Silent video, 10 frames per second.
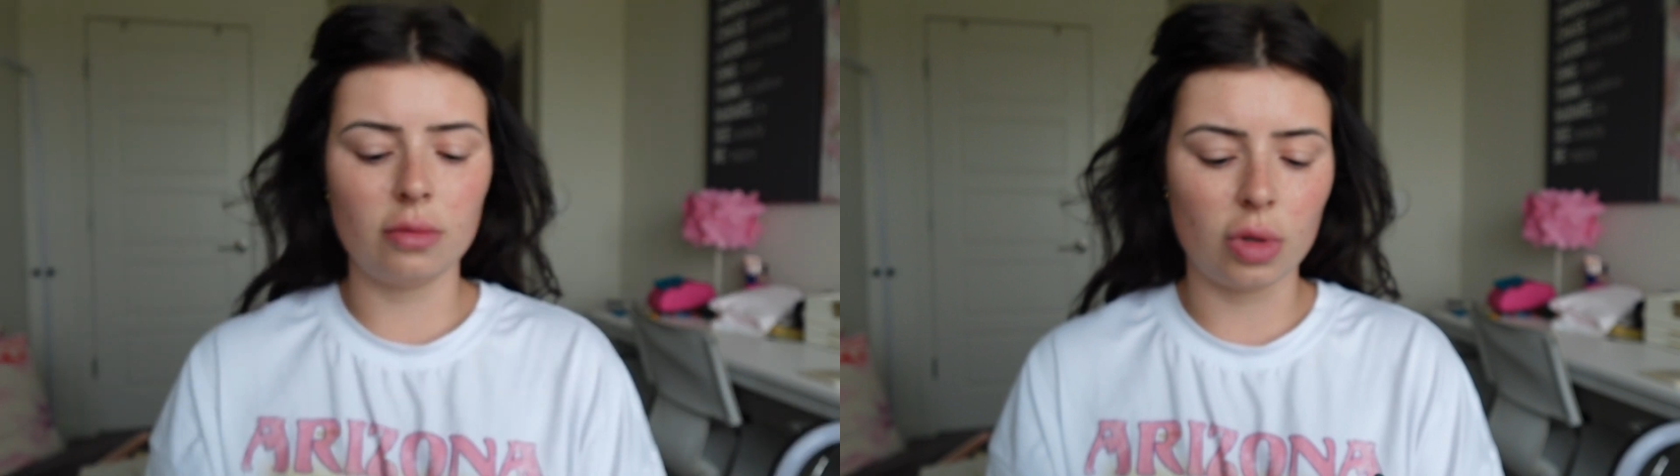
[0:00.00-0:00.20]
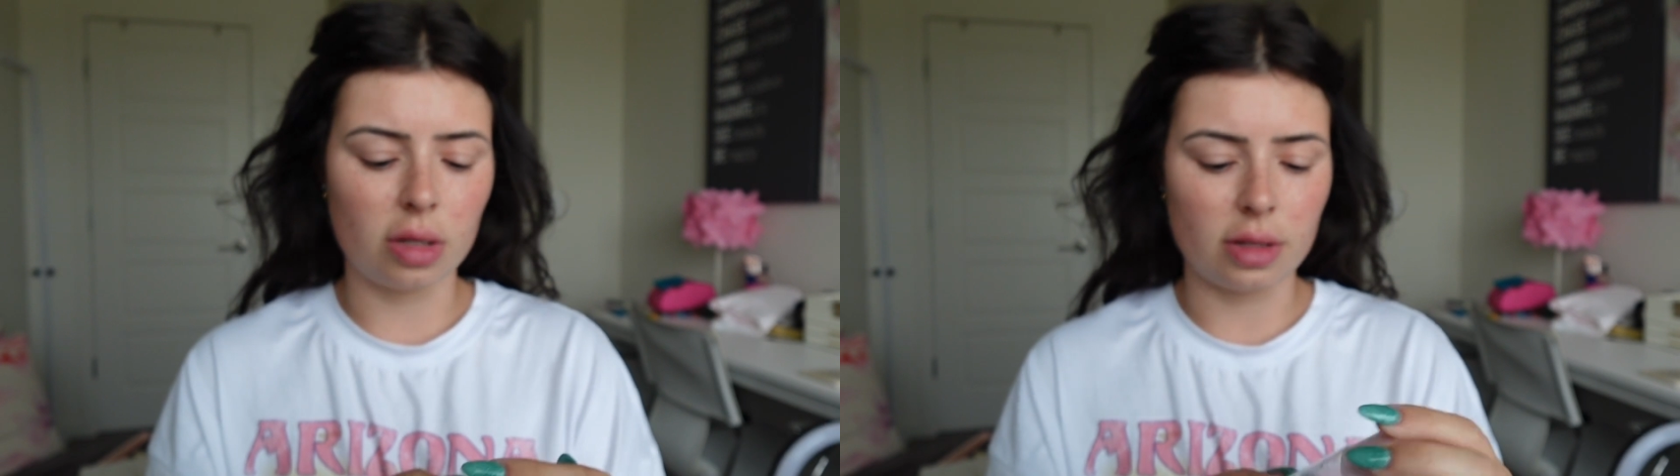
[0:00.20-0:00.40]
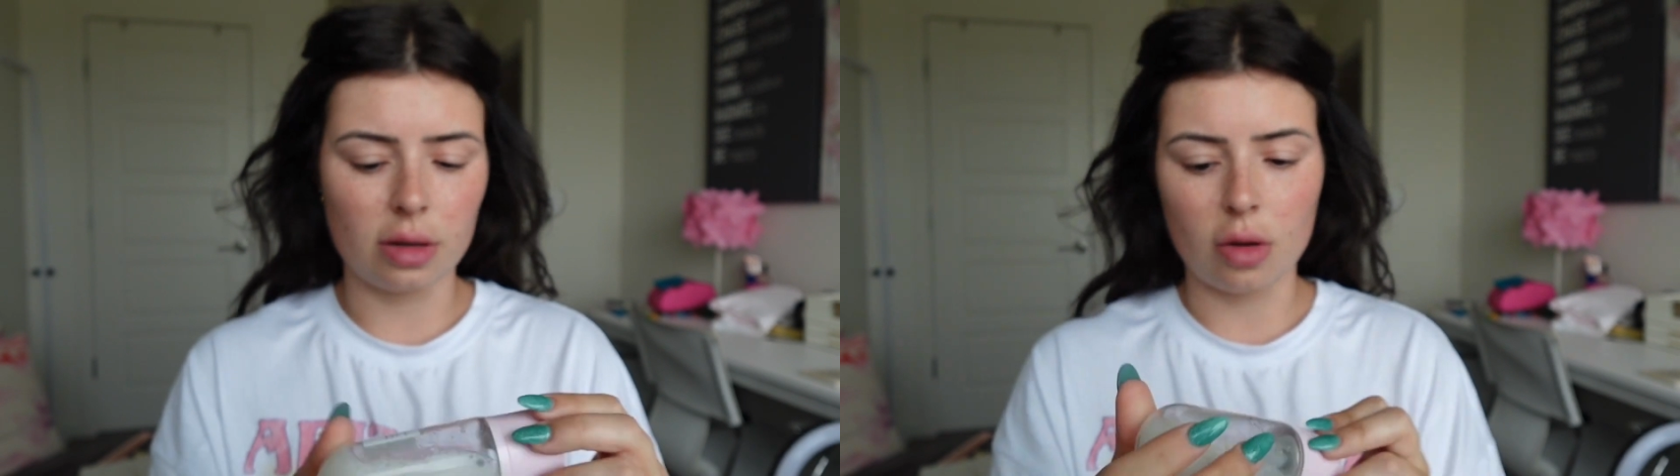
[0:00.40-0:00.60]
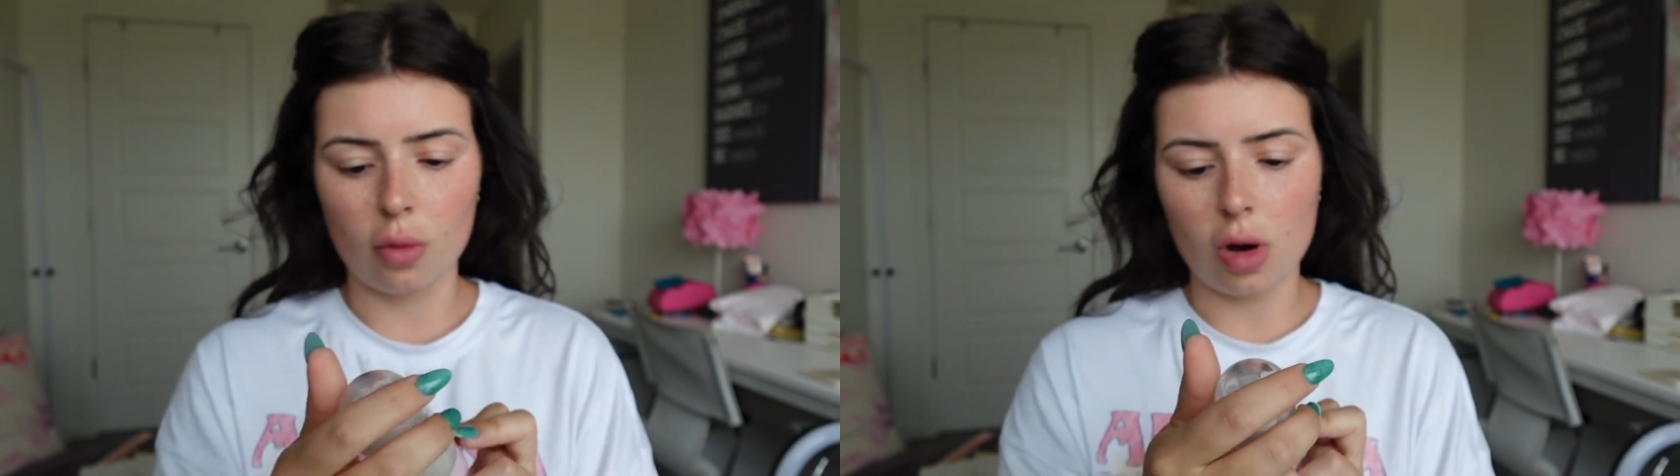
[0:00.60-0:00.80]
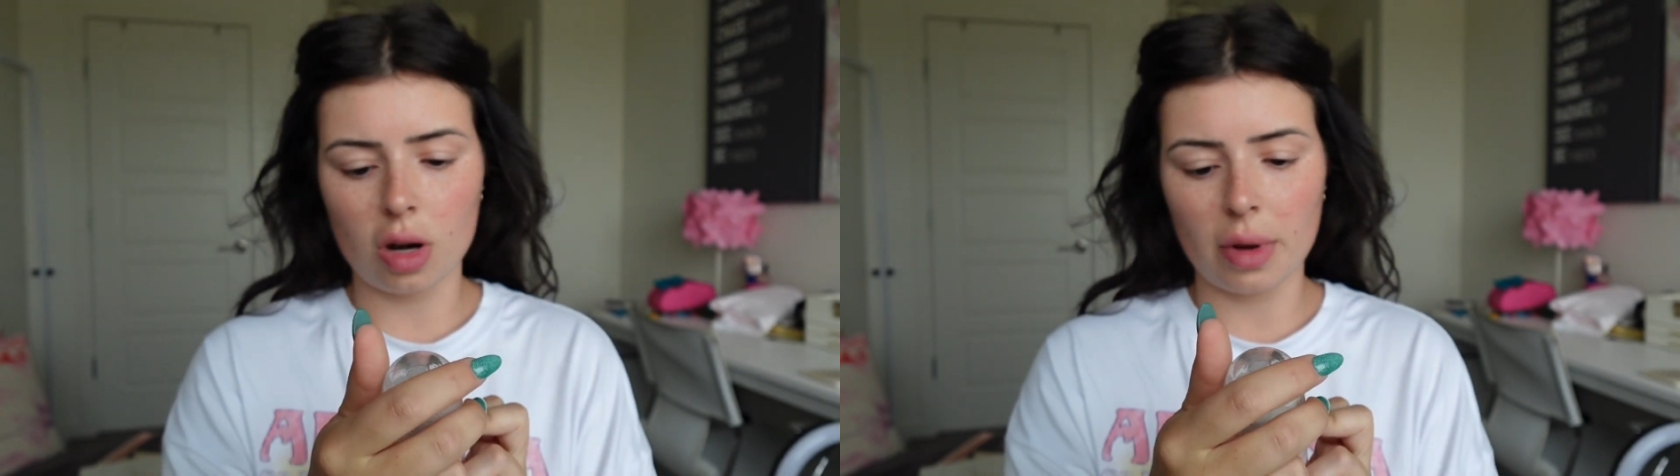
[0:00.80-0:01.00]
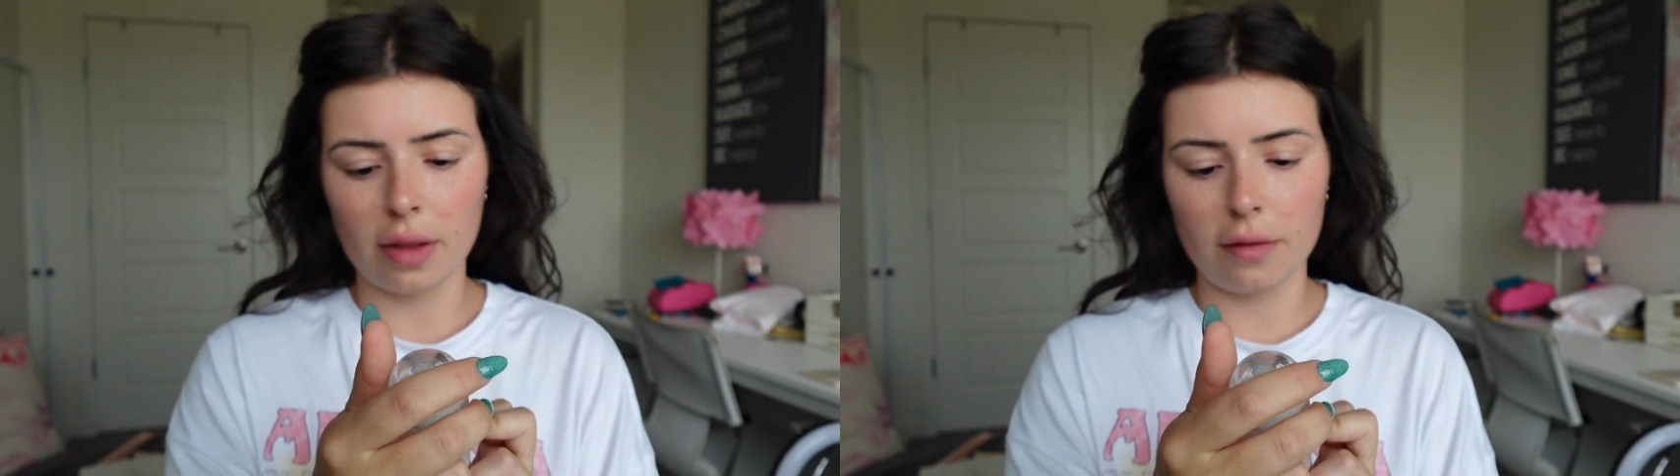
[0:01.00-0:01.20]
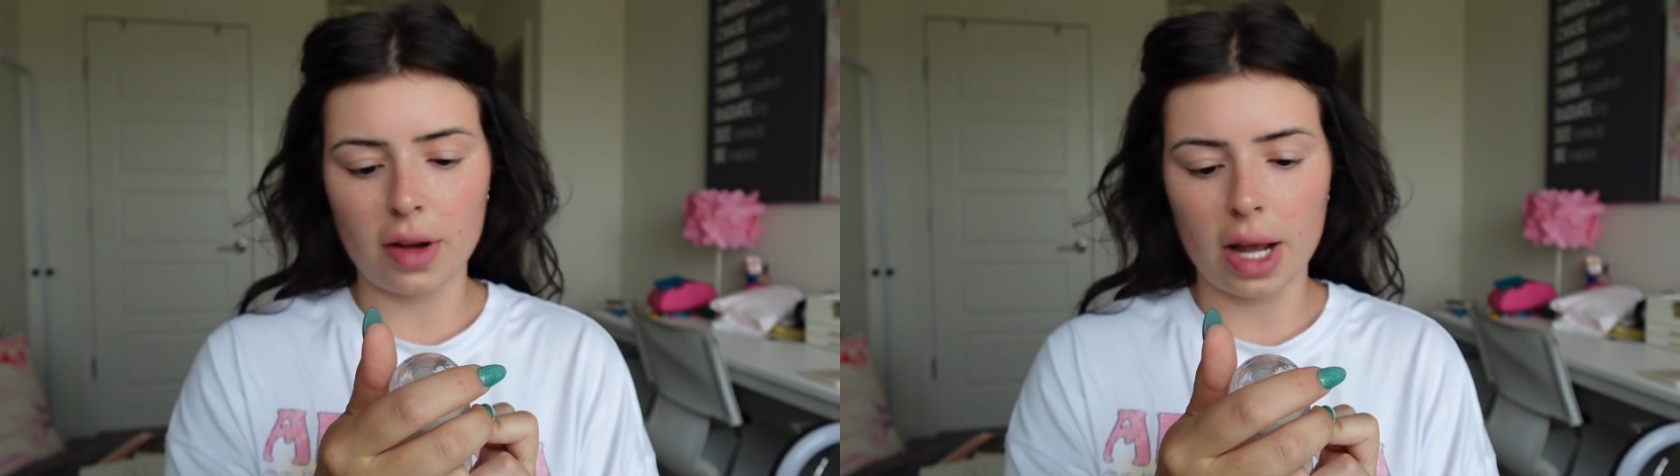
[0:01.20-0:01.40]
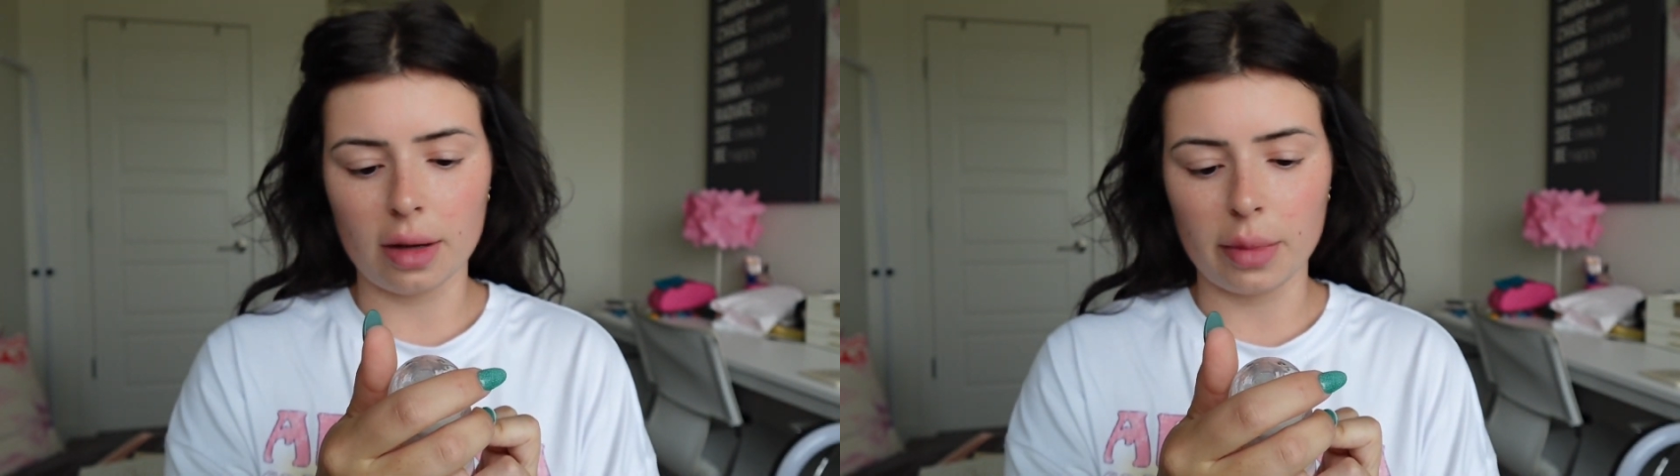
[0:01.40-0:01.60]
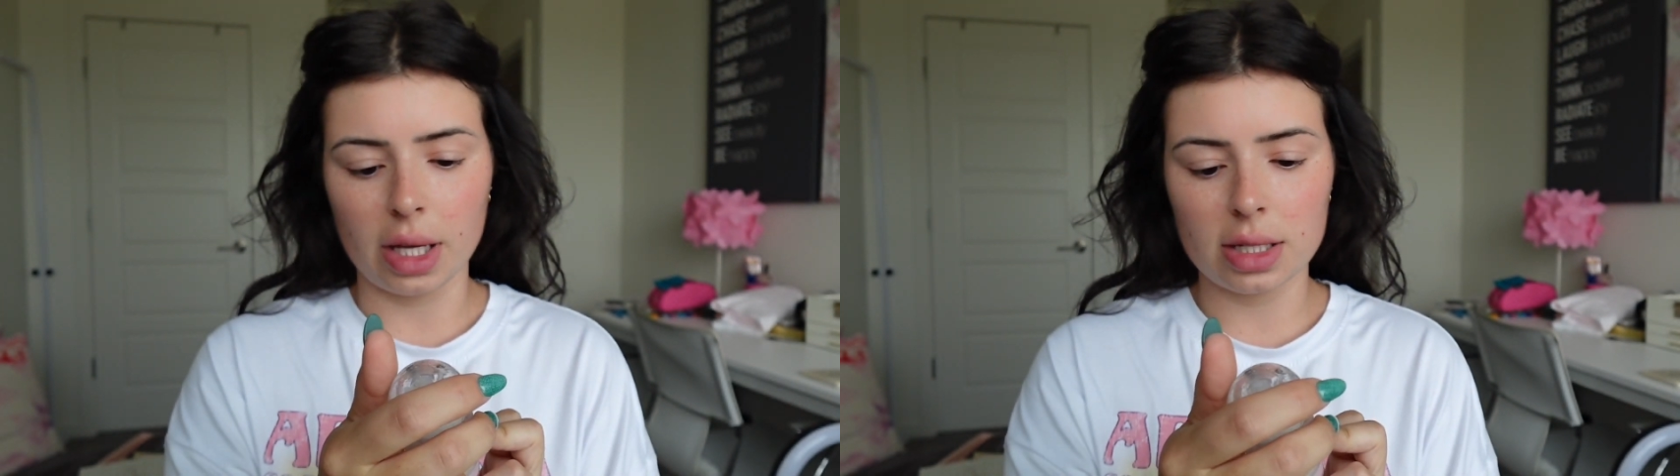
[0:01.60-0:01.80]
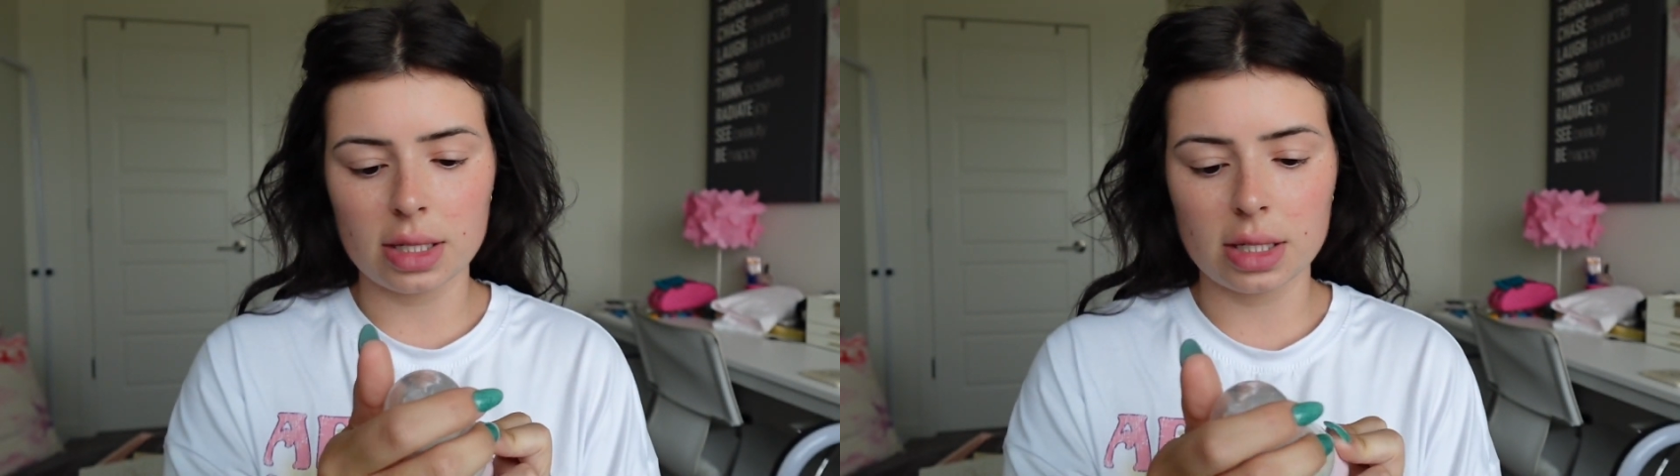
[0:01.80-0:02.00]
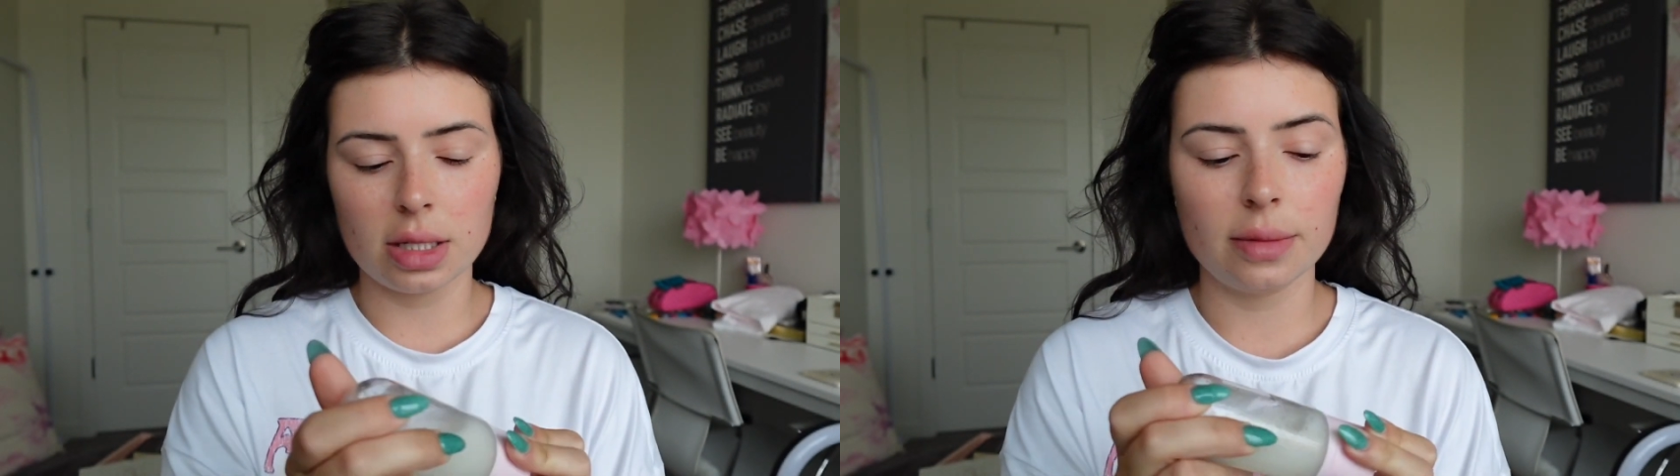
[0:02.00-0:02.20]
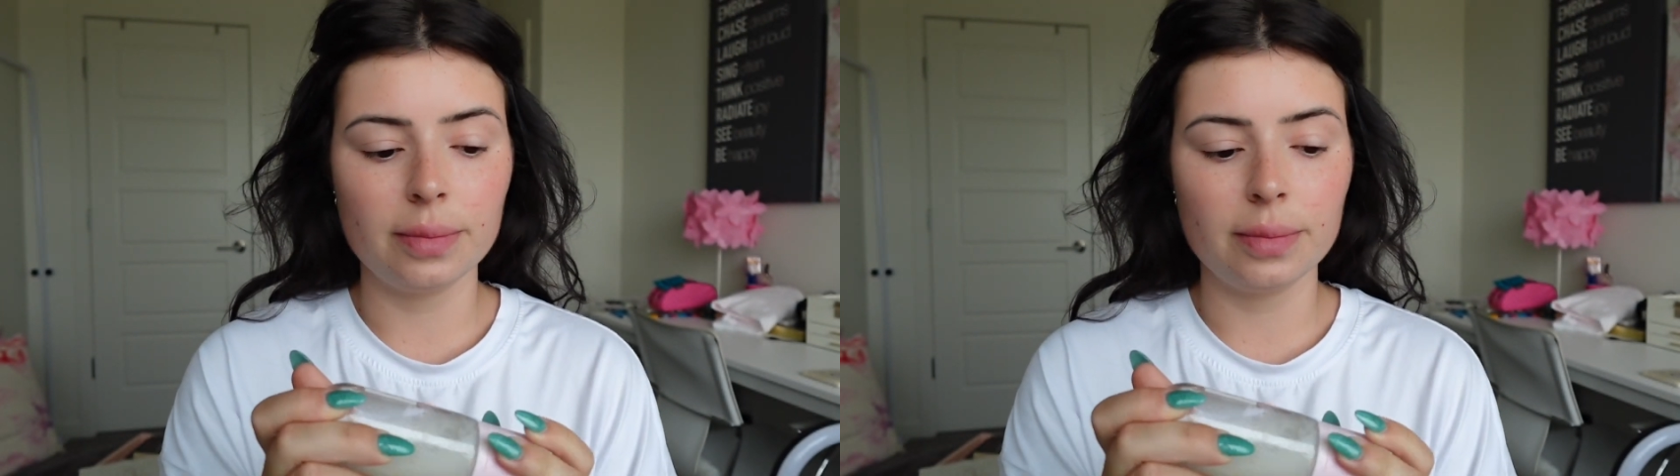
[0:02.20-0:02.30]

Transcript: What is it? No, Watermelon Fine Mist.